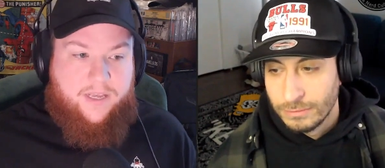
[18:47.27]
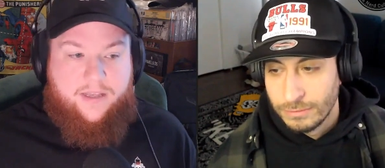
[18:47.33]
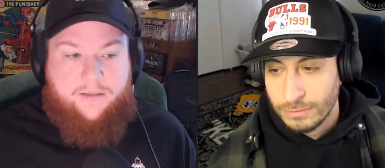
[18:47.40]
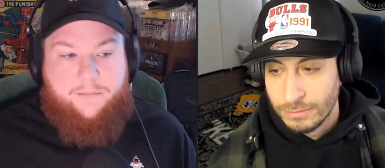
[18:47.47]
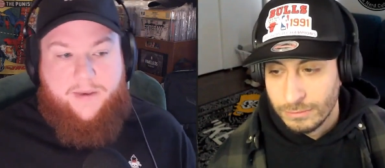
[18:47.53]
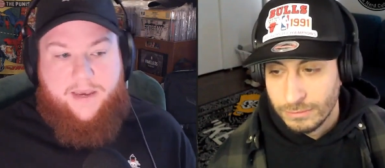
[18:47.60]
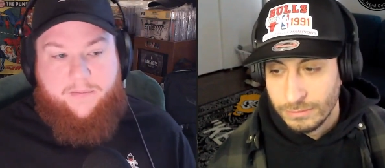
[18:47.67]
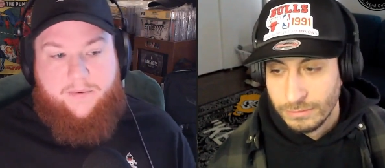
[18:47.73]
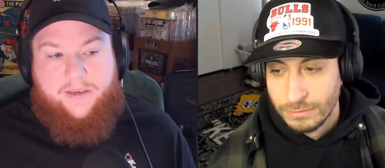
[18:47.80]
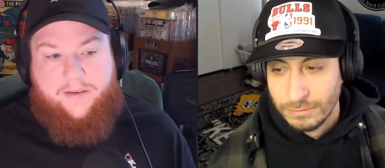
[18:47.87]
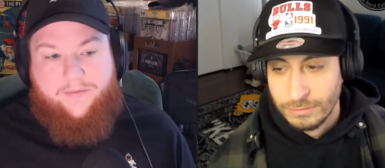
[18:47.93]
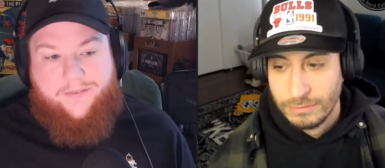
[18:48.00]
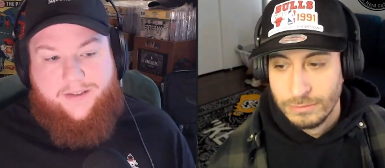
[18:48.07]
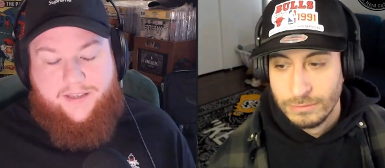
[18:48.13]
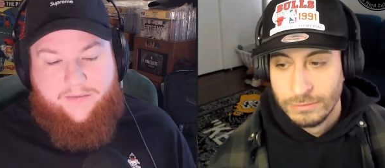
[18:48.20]
Speaker 1: that maybe mm.
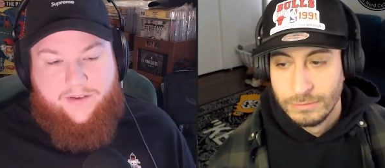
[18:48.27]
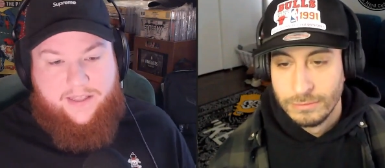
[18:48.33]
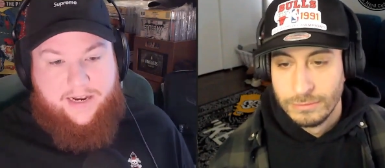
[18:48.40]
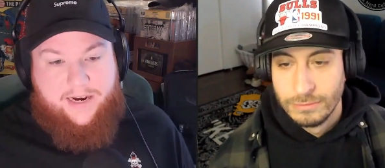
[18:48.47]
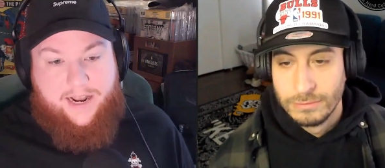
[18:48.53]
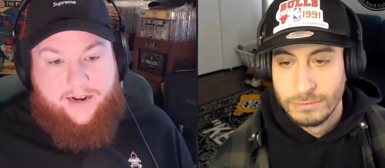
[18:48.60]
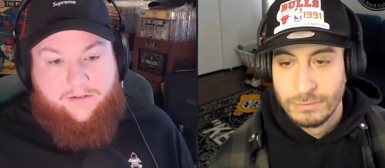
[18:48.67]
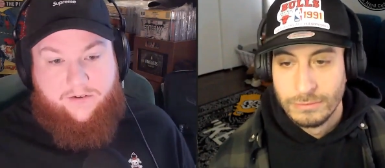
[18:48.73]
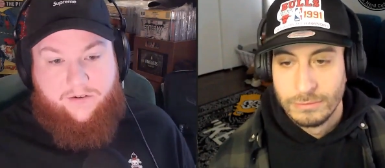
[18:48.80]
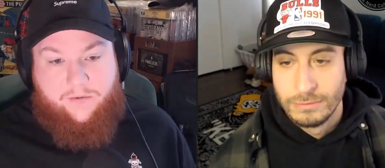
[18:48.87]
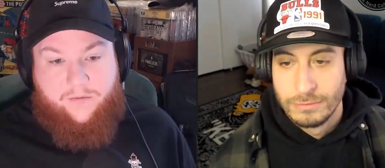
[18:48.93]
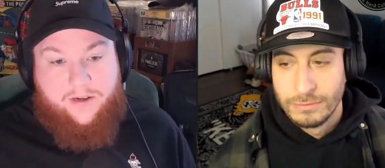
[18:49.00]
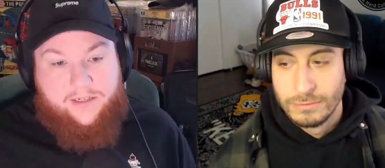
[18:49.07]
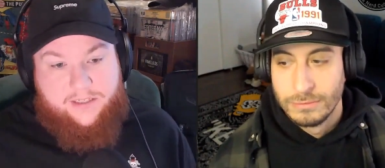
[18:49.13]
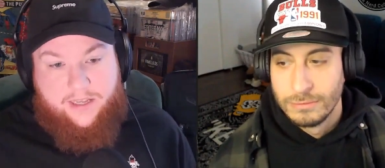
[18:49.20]
even giving that actor
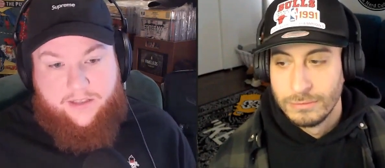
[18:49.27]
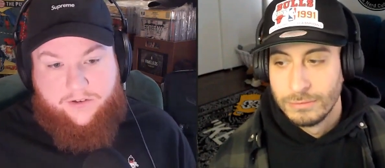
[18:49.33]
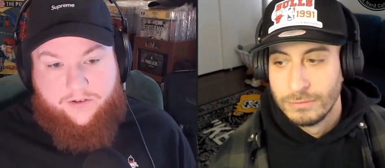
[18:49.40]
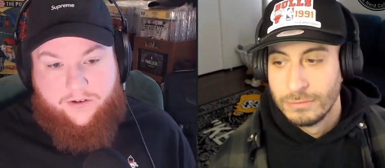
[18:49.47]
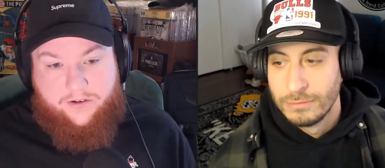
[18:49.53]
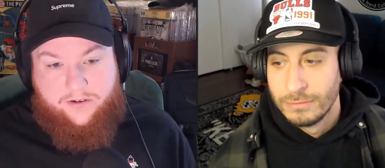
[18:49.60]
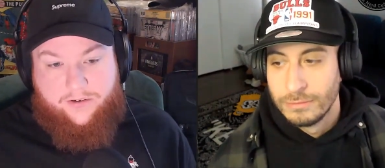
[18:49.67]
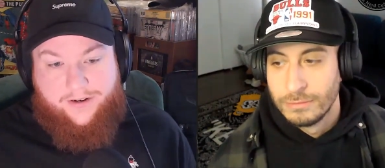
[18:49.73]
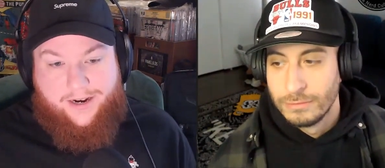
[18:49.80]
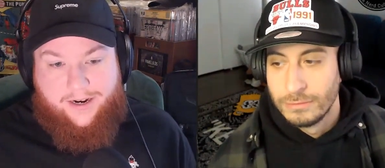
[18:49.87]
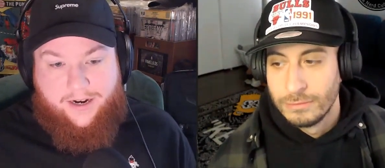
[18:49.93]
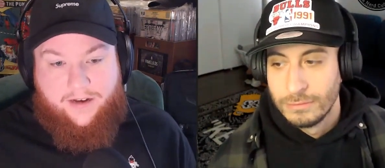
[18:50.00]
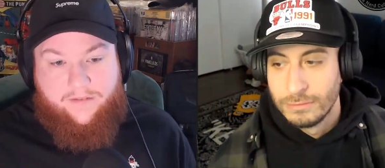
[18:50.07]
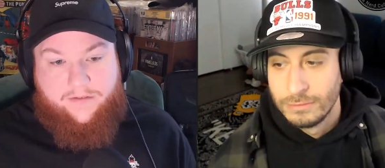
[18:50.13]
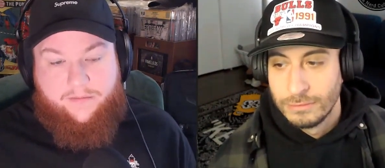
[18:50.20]
who was Deathstroke, who
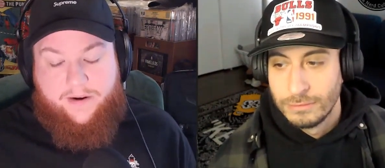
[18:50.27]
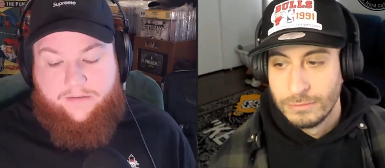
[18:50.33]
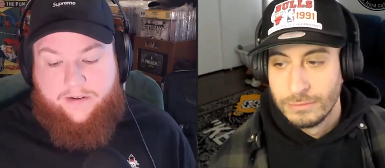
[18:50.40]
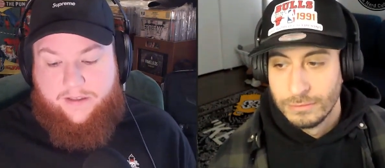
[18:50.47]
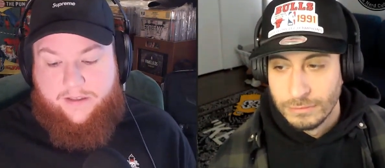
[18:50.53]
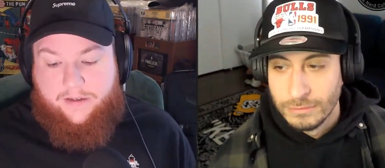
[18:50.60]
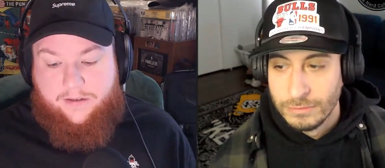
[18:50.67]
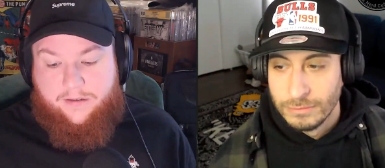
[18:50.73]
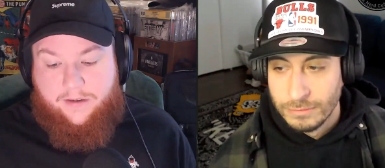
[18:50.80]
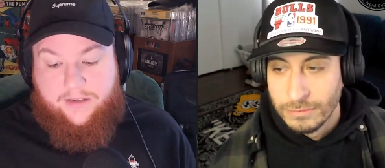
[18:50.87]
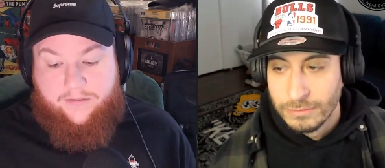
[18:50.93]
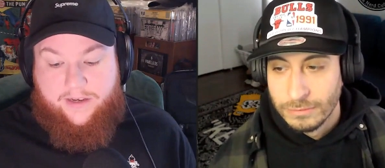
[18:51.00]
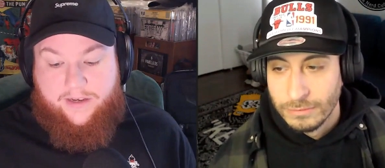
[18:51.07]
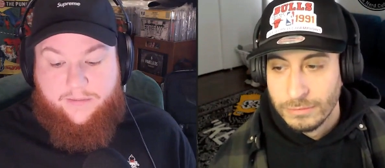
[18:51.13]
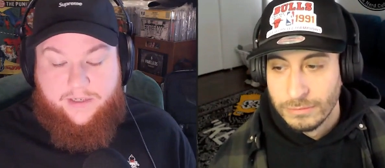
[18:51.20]
got cut from everything,
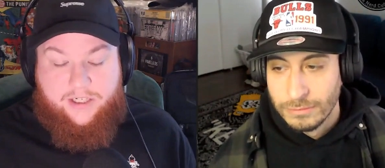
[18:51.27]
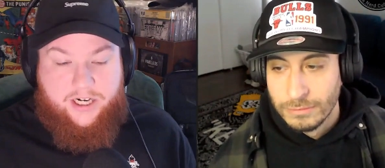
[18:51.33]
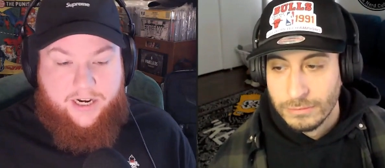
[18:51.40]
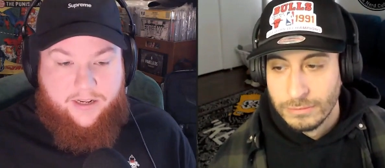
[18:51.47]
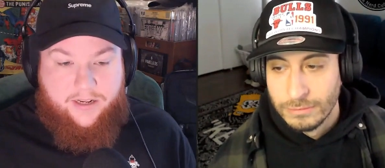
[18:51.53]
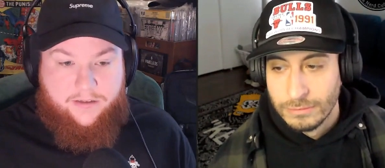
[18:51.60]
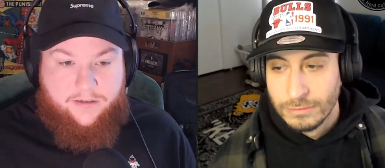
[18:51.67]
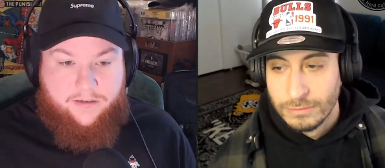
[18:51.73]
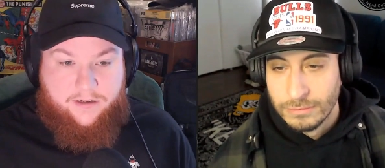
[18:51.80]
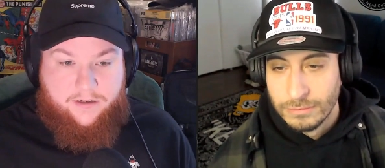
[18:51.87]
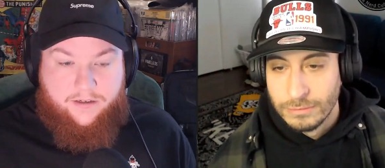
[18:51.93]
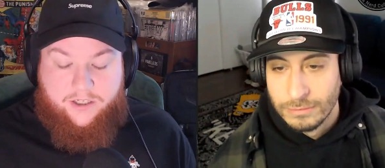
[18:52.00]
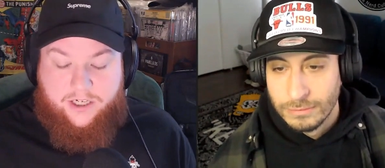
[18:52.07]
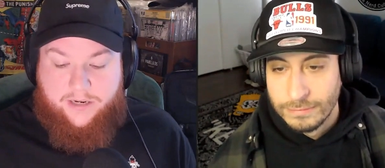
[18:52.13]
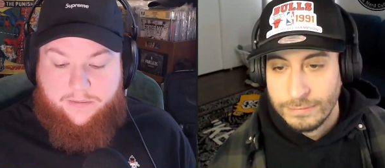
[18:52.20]
giving him a chance
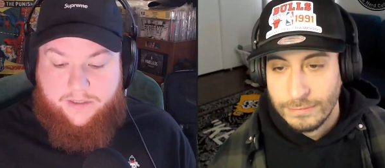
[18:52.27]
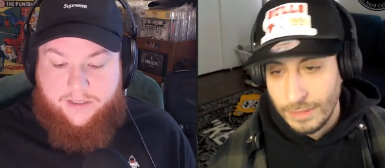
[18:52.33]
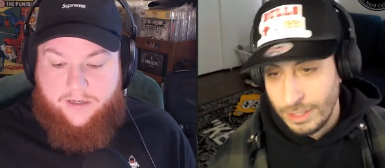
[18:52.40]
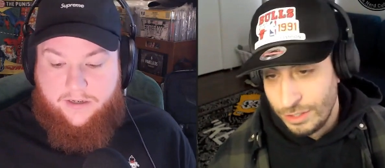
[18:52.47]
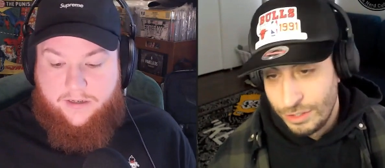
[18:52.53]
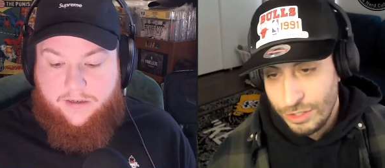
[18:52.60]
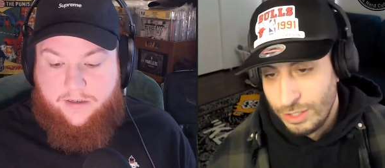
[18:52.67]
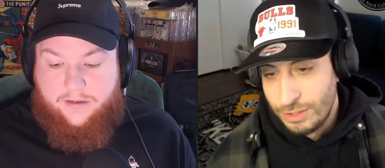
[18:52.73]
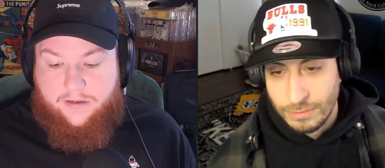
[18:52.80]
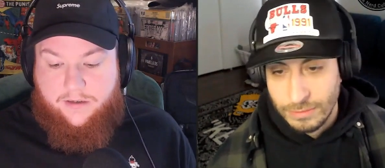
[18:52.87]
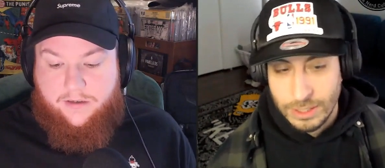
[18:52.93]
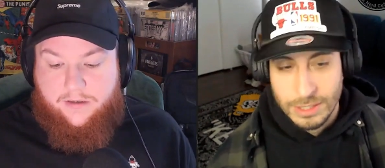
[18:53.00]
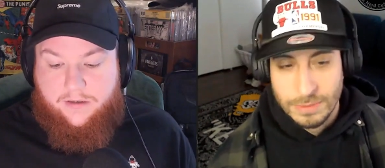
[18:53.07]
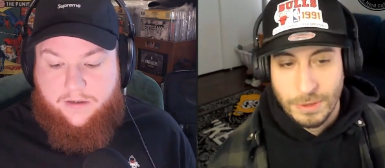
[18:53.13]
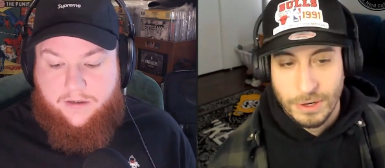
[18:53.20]
under James he Gunn. Should.
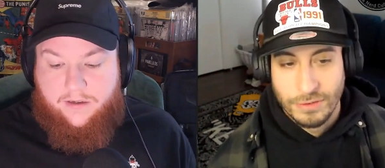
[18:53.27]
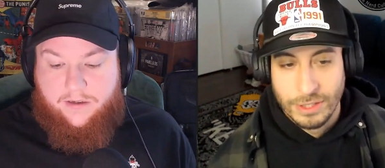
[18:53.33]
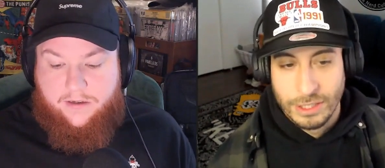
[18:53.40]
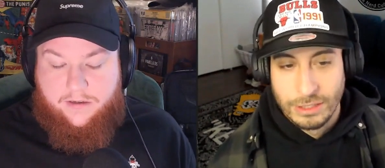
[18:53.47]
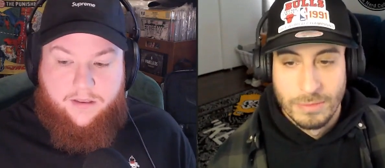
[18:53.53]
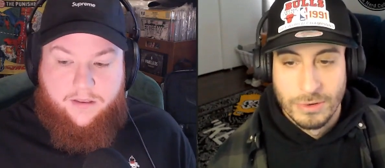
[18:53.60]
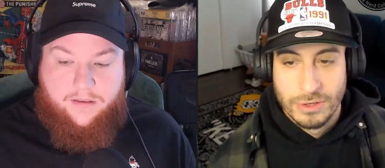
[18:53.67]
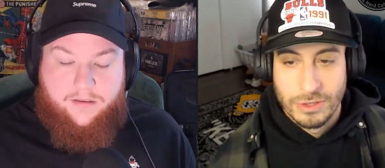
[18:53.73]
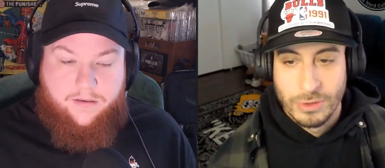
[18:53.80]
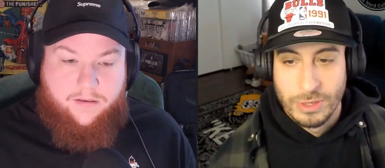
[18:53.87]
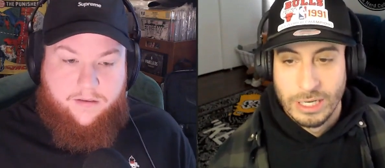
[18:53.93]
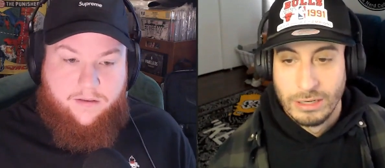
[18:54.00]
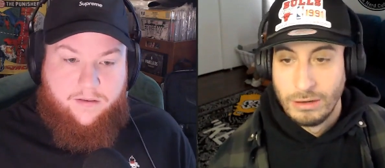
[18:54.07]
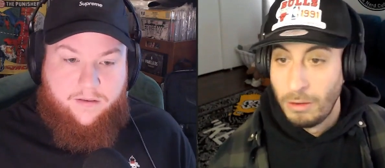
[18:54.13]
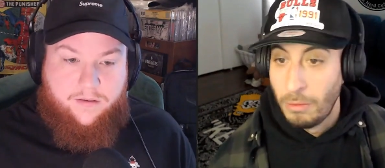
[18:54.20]
Speaker 2: He's perfect. Bruce
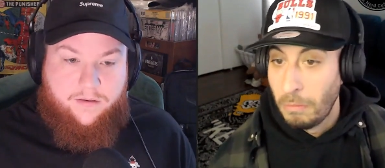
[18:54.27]
Wayne.